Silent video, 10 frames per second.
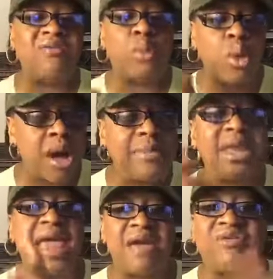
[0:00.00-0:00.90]

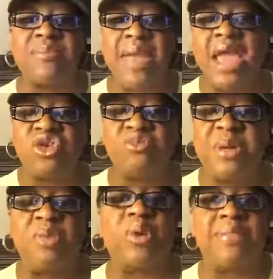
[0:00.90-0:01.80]
woman, every man you've
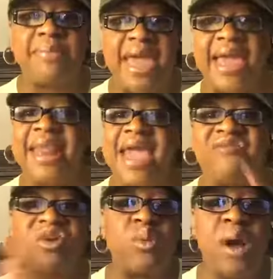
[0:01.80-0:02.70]
been with, man,
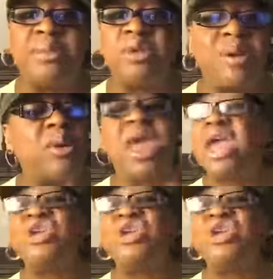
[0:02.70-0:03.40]
every woman you've been with.